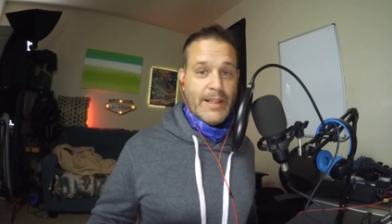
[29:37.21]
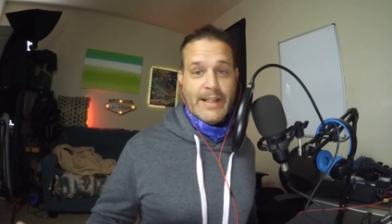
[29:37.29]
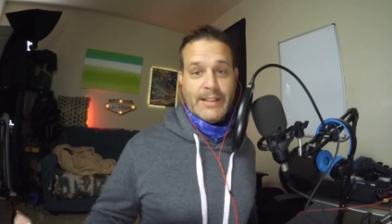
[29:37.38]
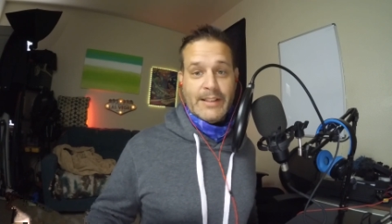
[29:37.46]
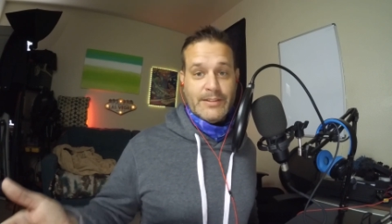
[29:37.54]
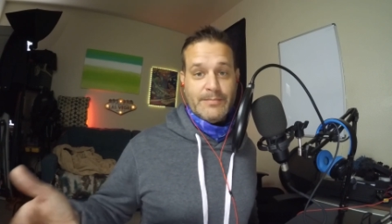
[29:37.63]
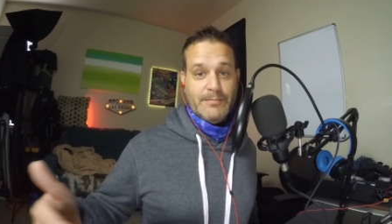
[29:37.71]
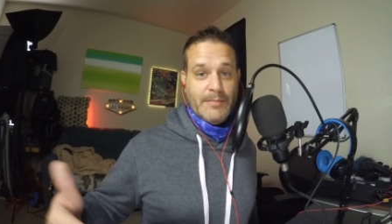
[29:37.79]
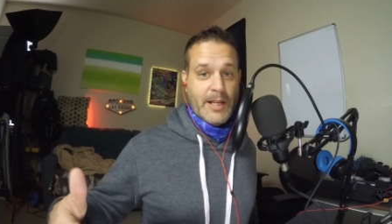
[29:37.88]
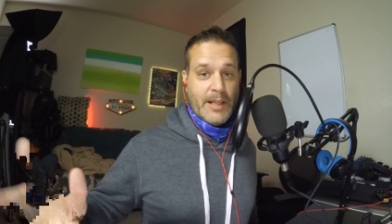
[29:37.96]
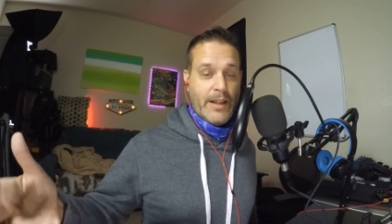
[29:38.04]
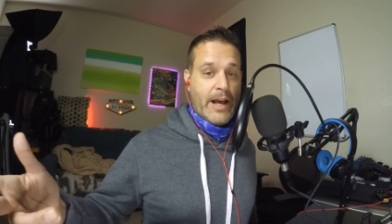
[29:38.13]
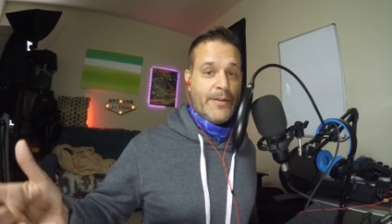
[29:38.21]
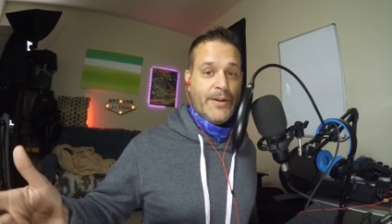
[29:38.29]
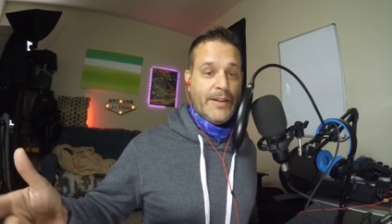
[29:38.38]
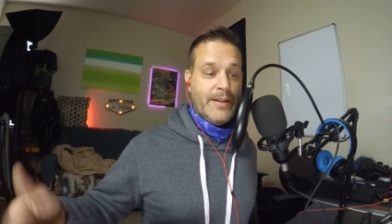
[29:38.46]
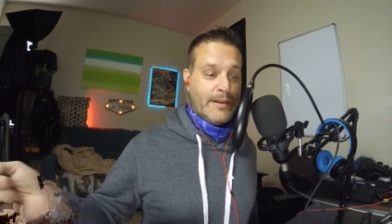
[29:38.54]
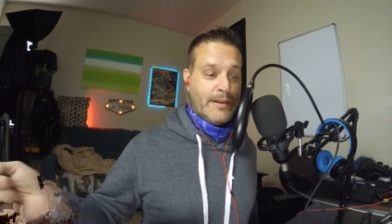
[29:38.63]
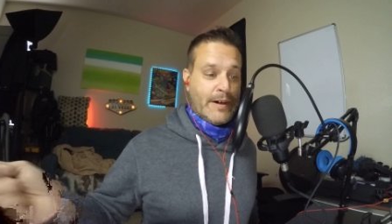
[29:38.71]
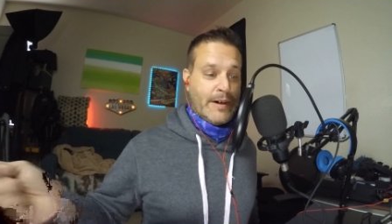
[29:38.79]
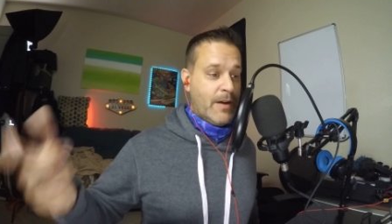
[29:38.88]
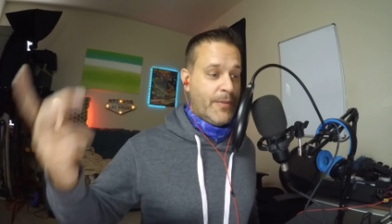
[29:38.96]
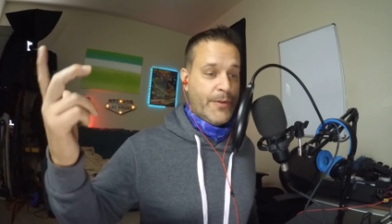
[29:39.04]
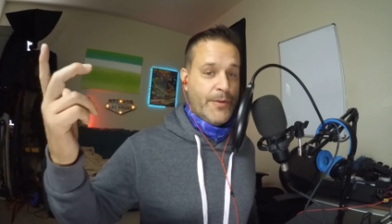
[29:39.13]
They can just get a lottery ticket and
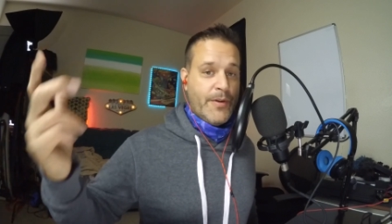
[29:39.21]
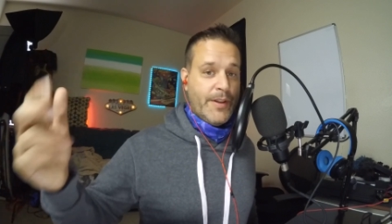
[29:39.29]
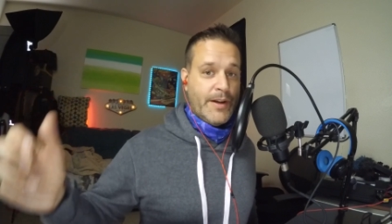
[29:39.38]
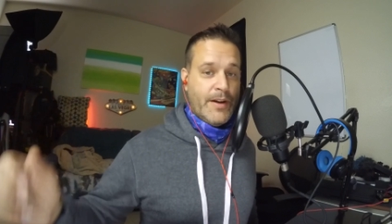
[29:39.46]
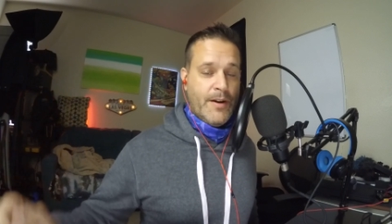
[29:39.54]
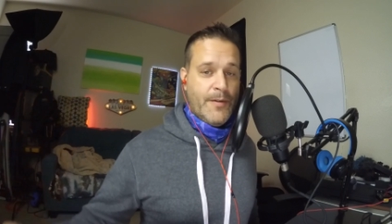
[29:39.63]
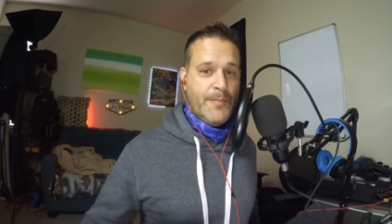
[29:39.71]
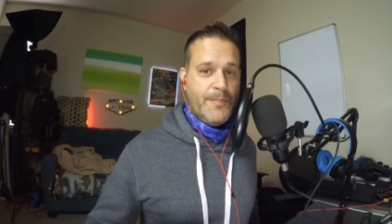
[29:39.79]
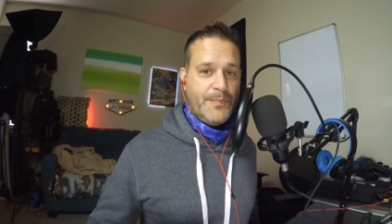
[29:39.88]
out the door they go.